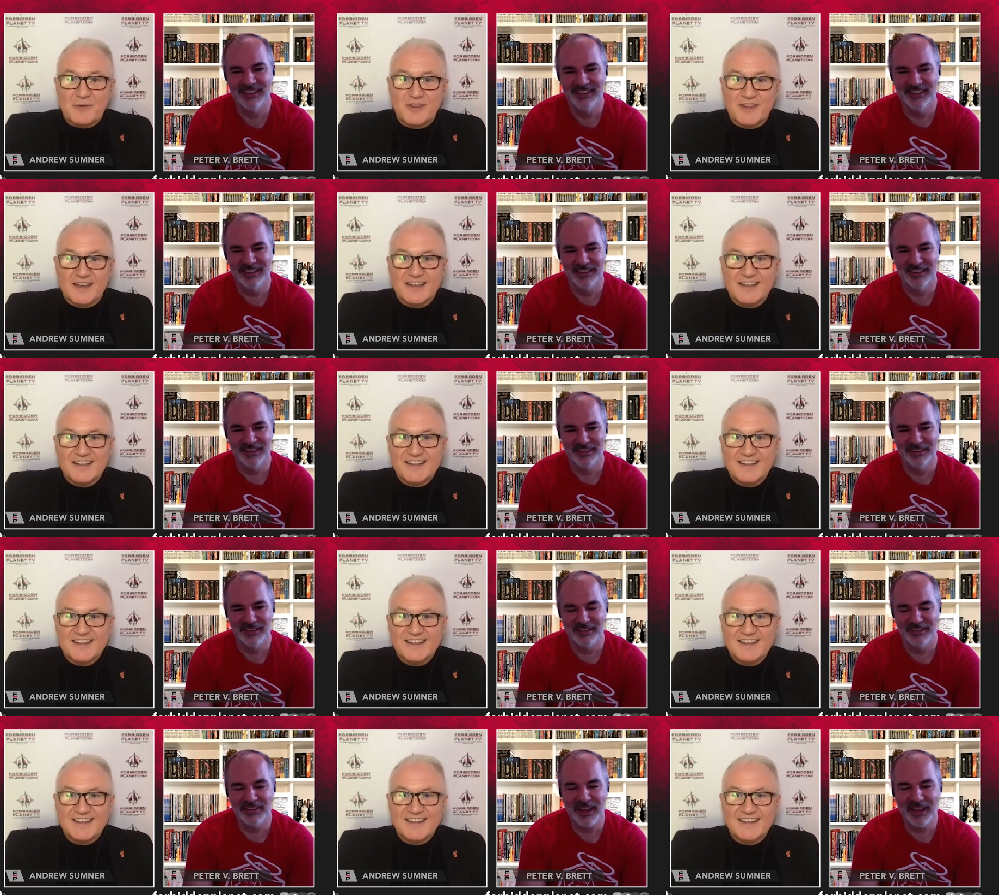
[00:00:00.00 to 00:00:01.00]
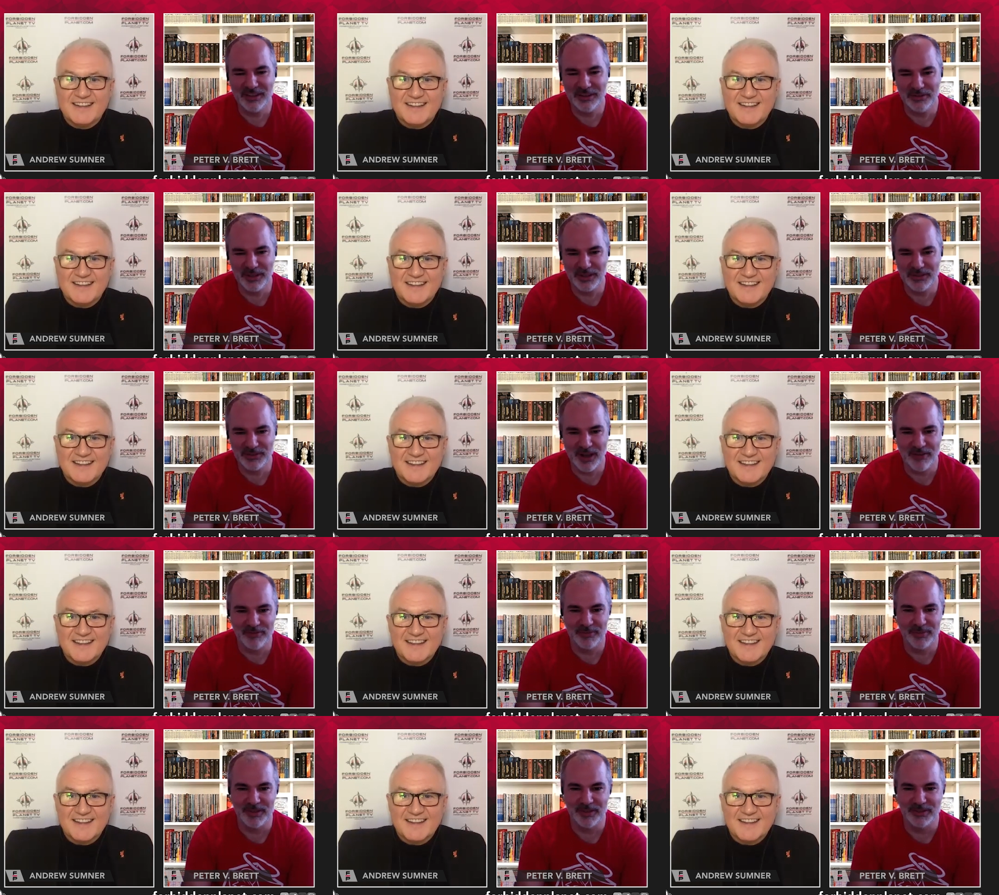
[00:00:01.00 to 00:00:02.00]
Speaker 1: with you.
Speaker 2: Thank you. Thanks for
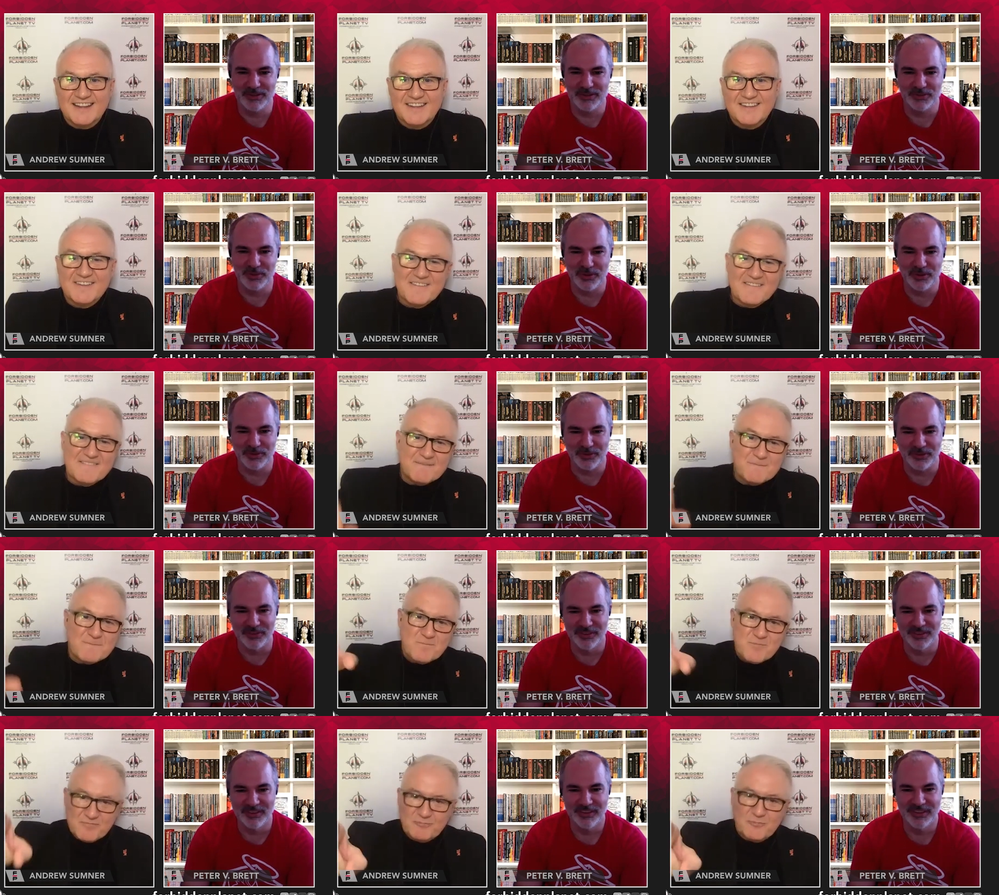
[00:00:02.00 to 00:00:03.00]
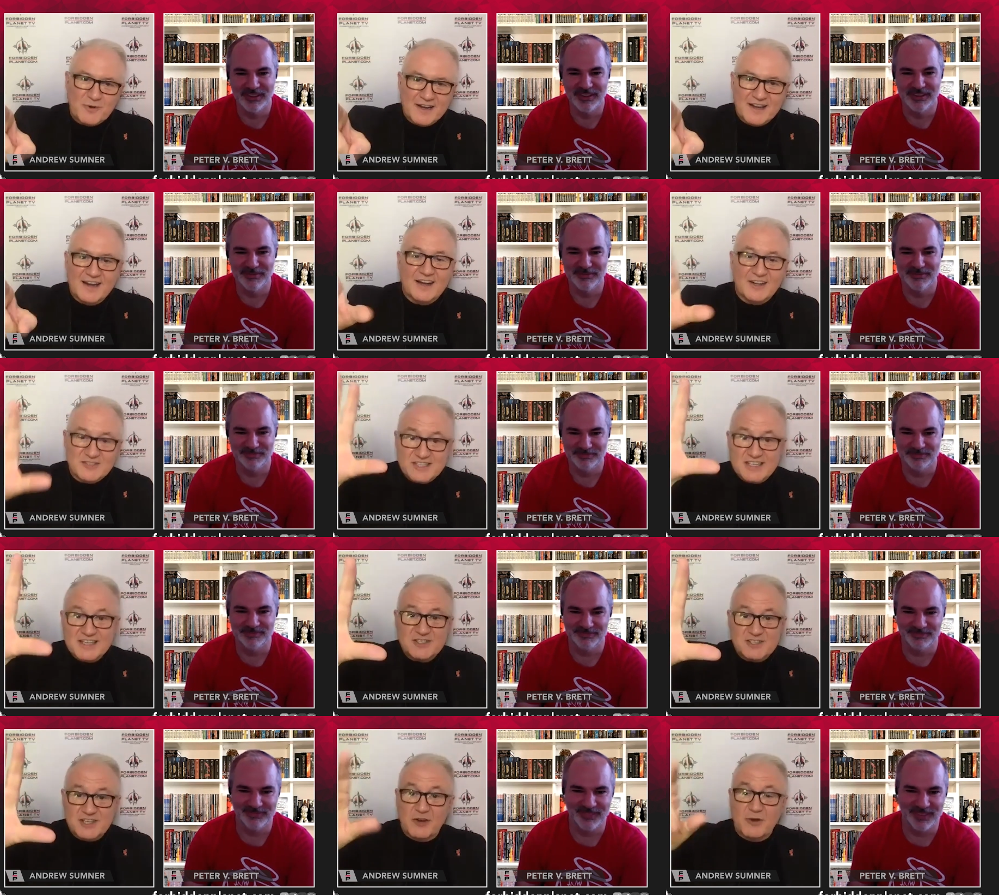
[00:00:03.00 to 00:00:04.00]
having me. This was wonderful.
Speaker 1: Brilliant. I'll see
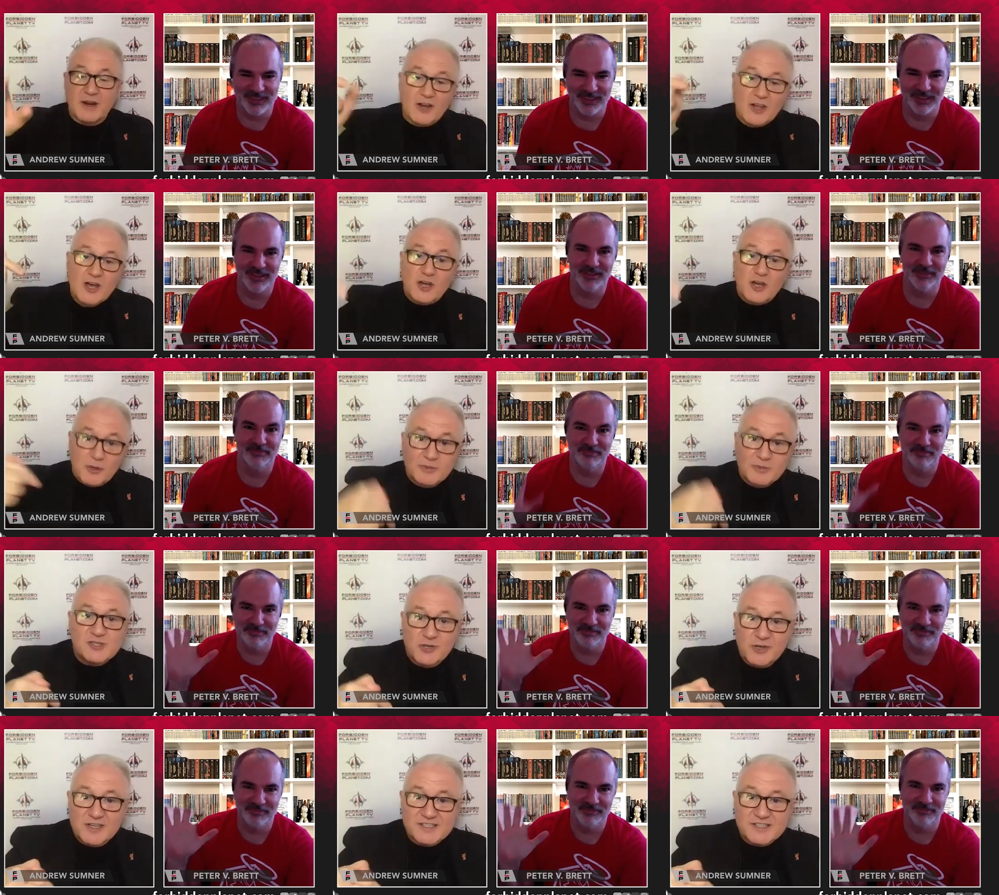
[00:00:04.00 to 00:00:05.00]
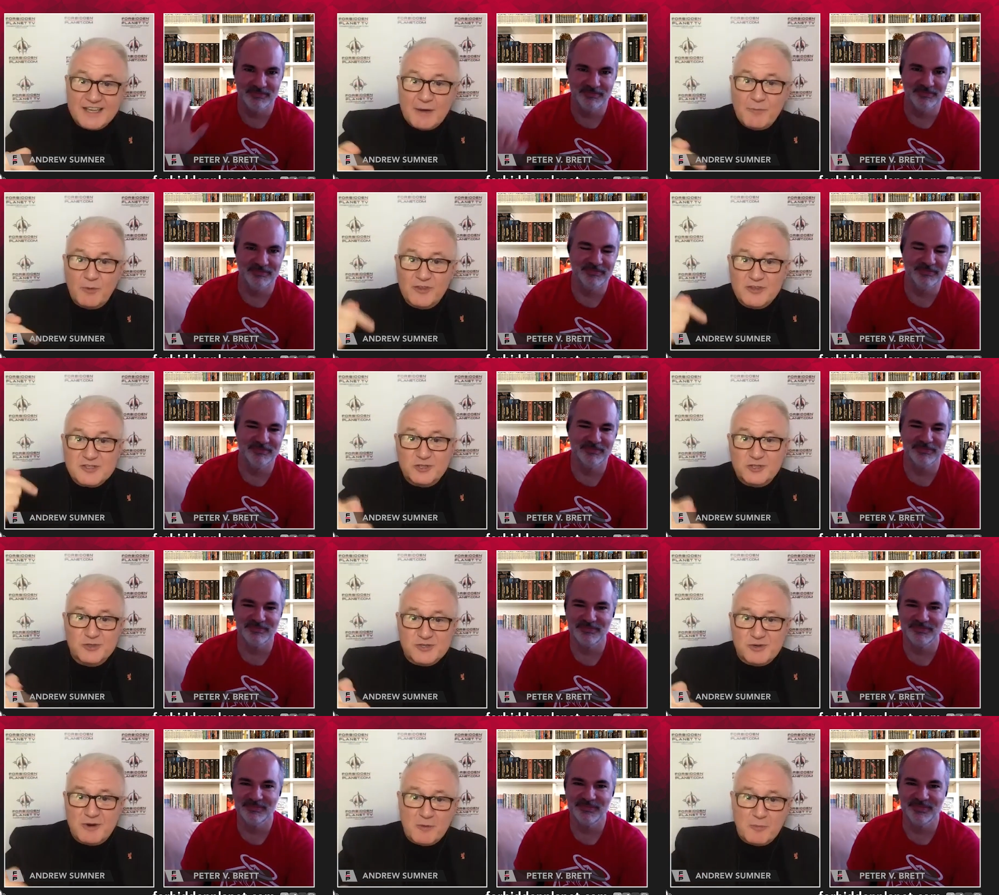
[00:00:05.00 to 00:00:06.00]
you soon. And come and join us again when the
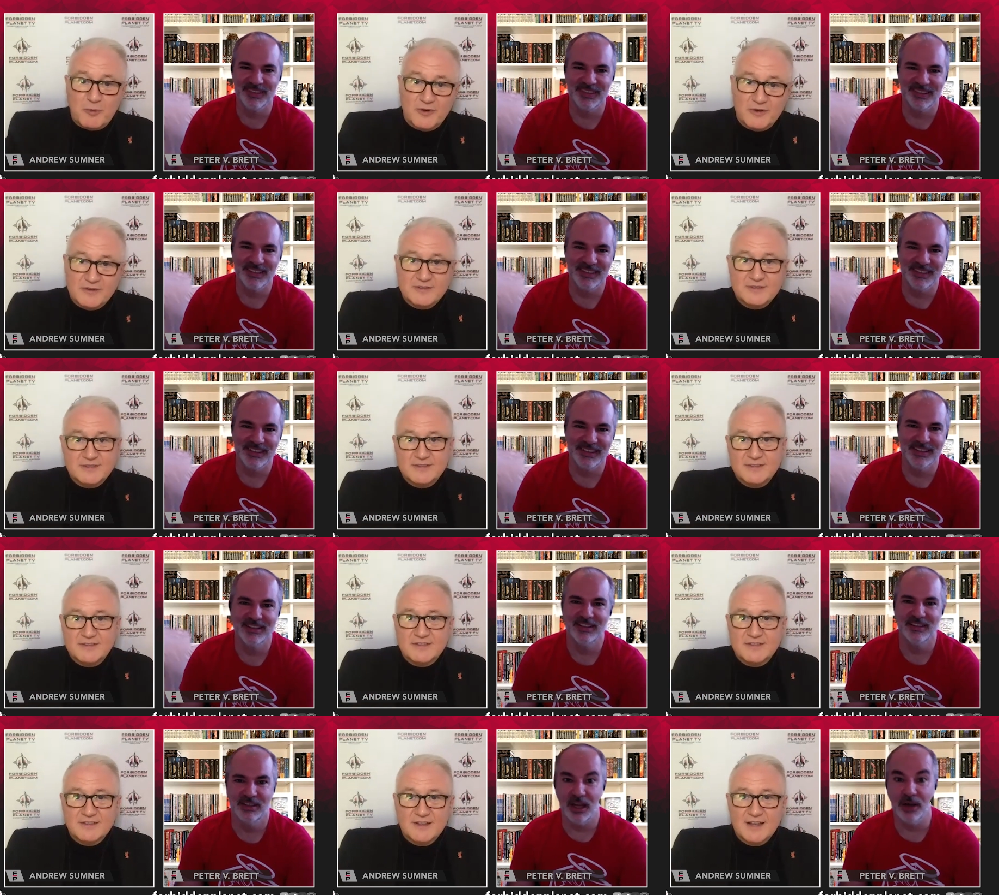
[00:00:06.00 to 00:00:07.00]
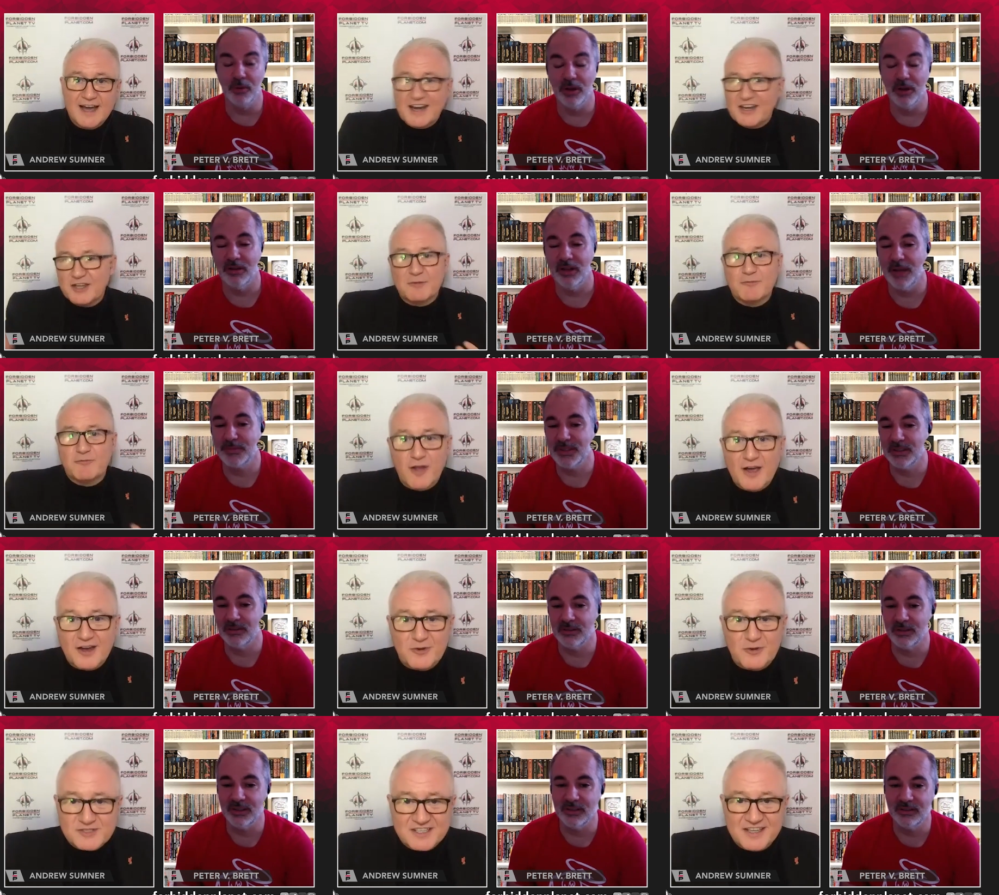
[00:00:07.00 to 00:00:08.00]
stores are open. I and will, you can fly
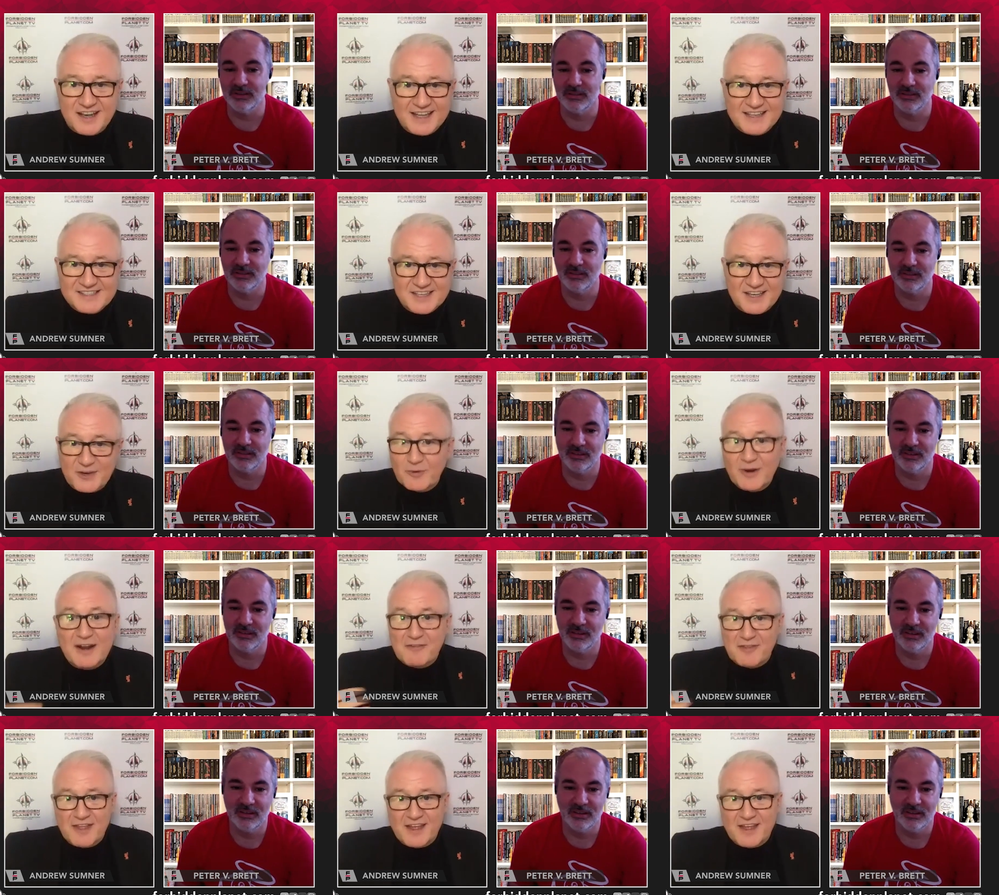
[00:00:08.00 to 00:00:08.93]
absolutely. across the Atlantic whenever